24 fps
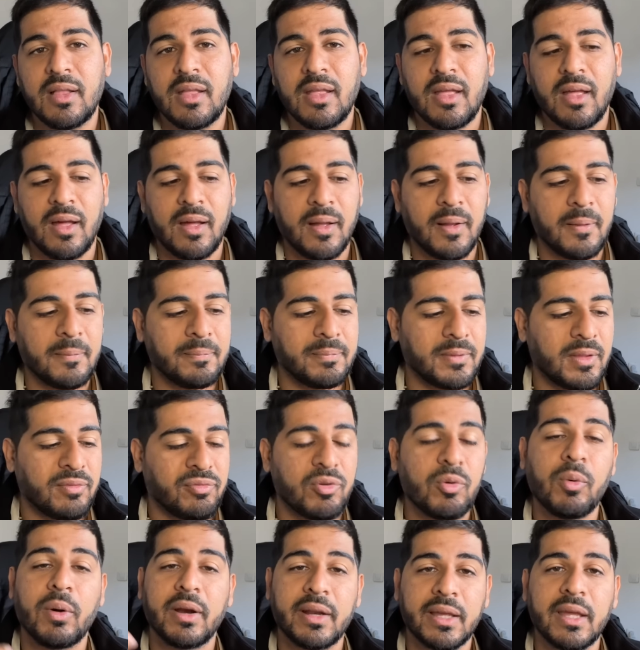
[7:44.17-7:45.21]
Um, if
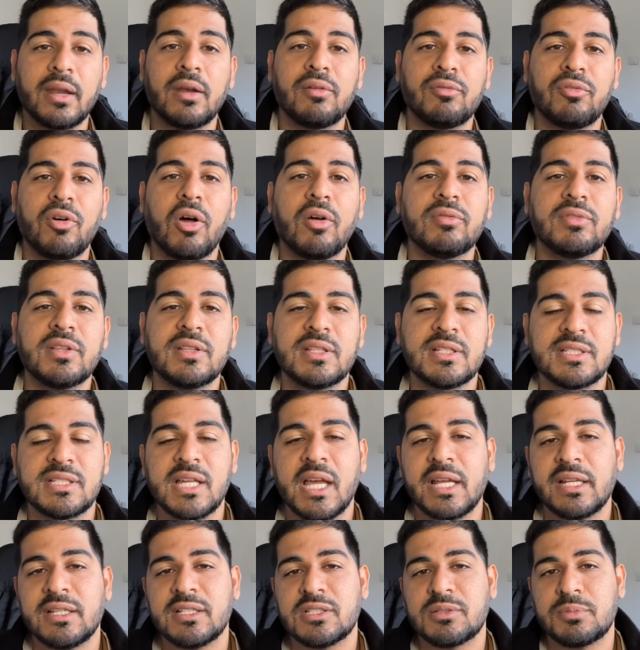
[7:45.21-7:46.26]
you want to get involved in the
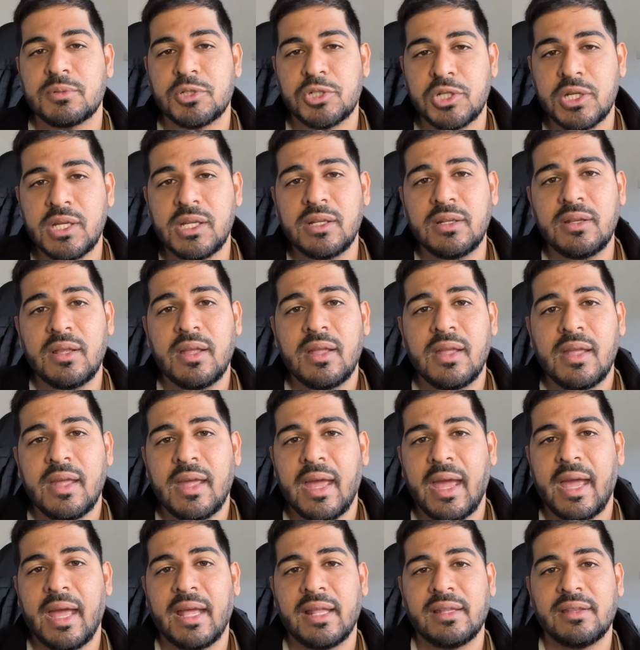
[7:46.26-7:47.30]
Zionist machine,
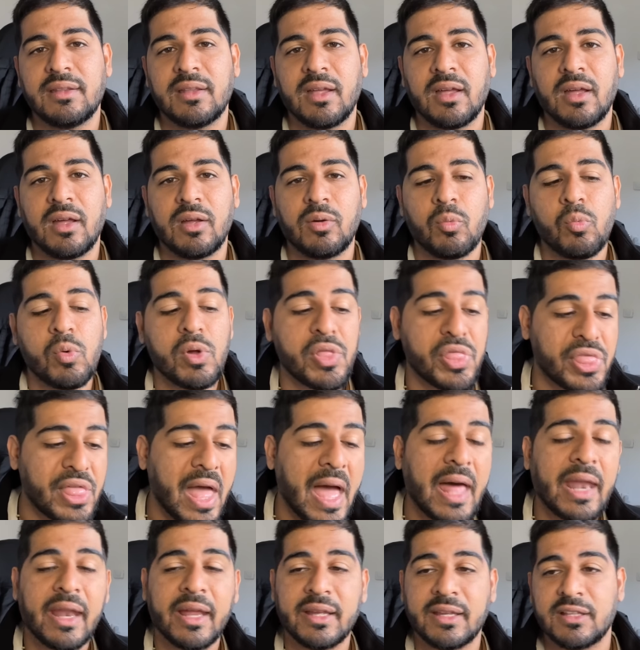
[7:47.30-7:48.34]
and uh, with
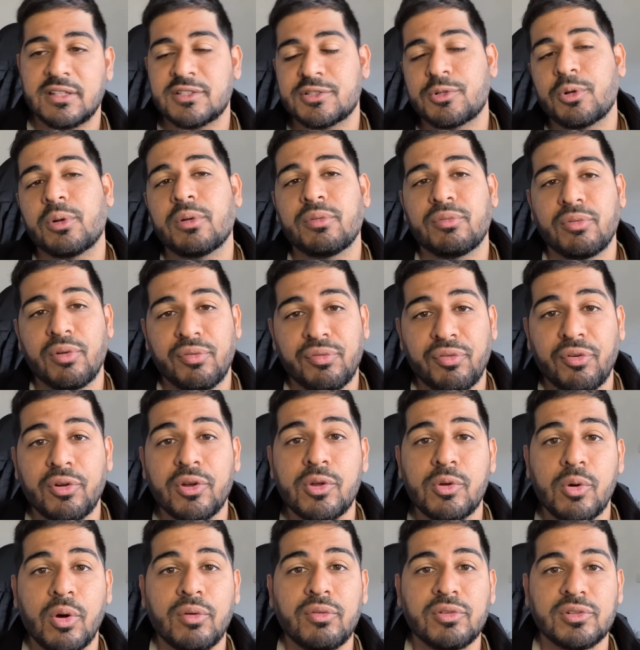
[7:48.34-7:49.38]
that, I can sort of refer
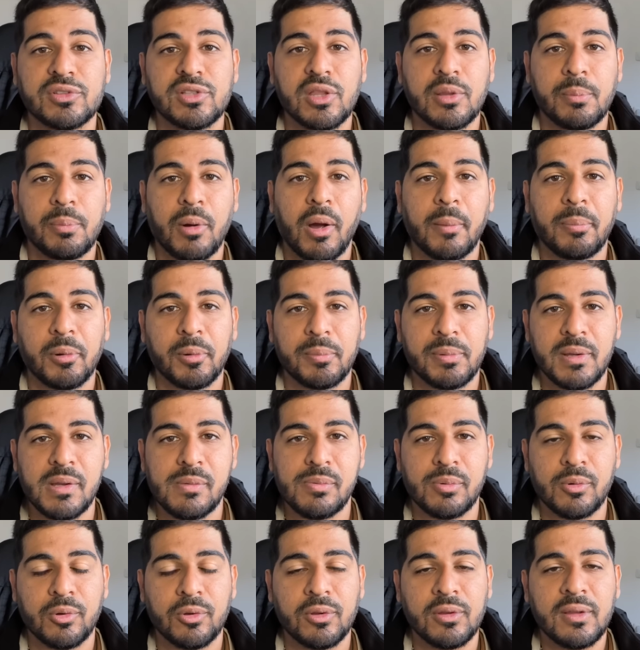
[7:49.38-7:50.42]
you over to the proper
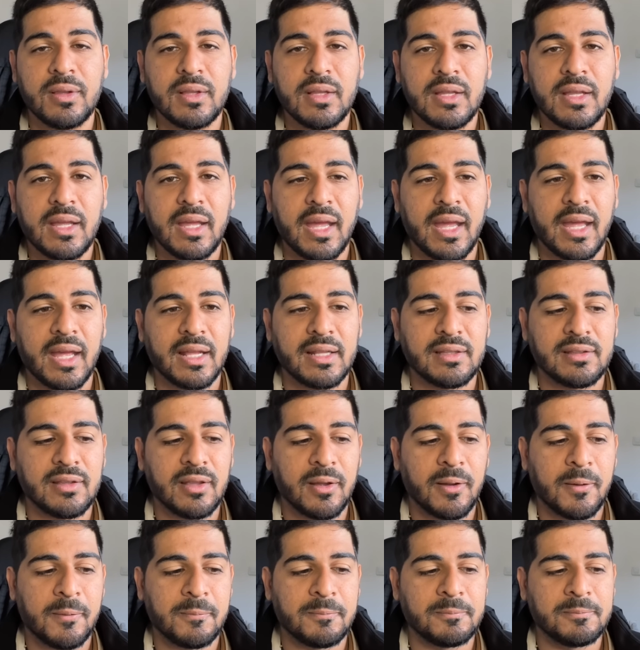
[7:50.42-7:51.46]
people, and
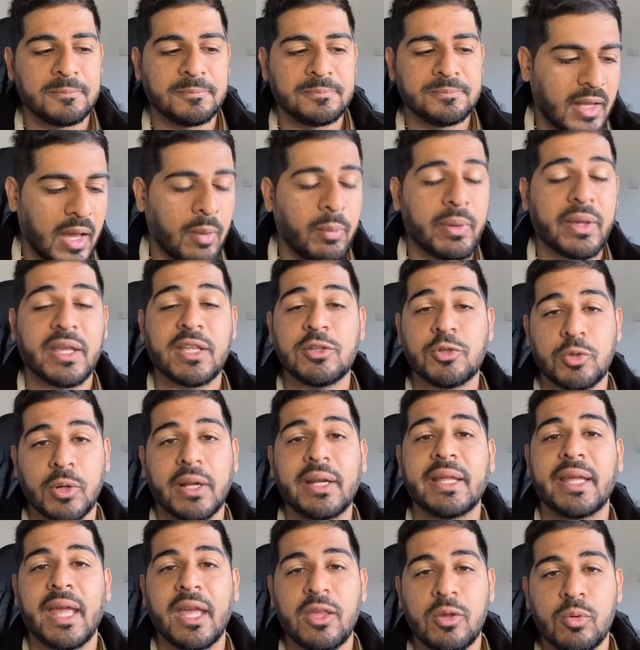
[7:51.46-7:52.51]
um, and we can try
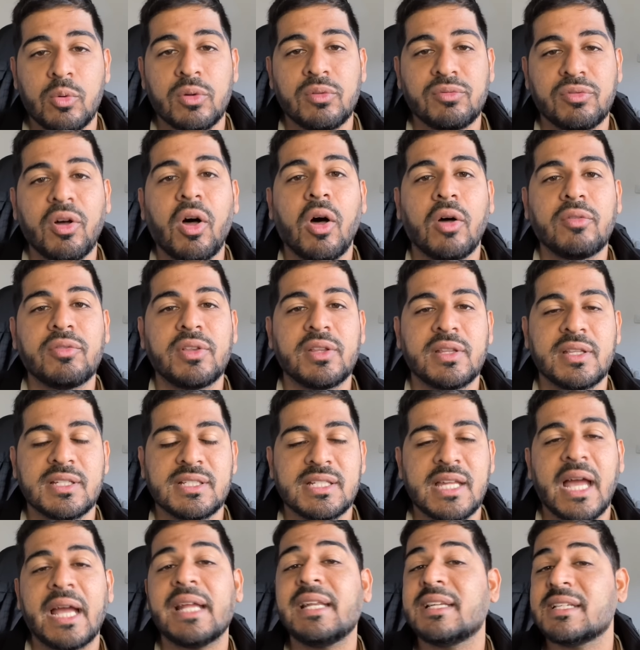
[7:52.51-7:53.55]
to get you involved in the
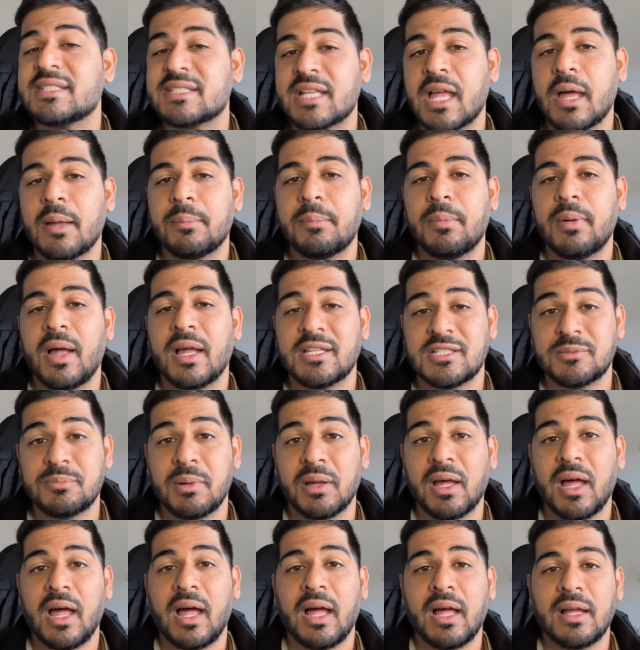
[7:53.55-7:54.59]
Zionist
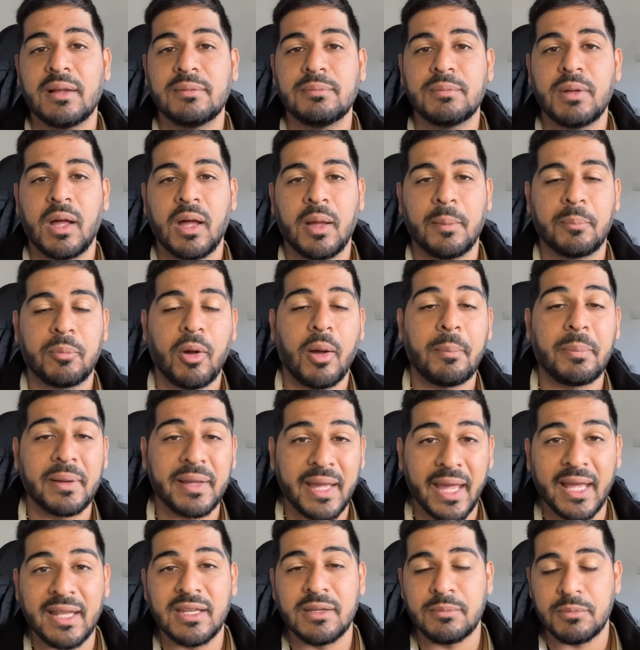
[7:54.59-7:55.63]
Hasbara uh,
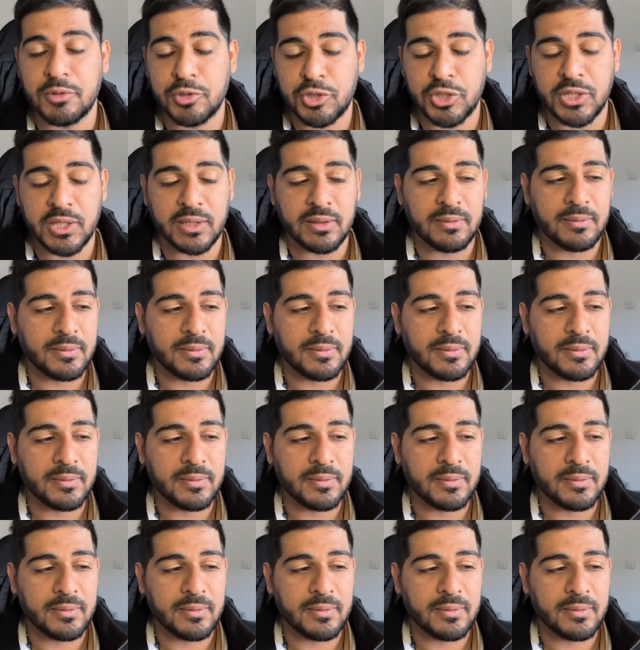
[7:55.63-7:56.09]
propaganda machine.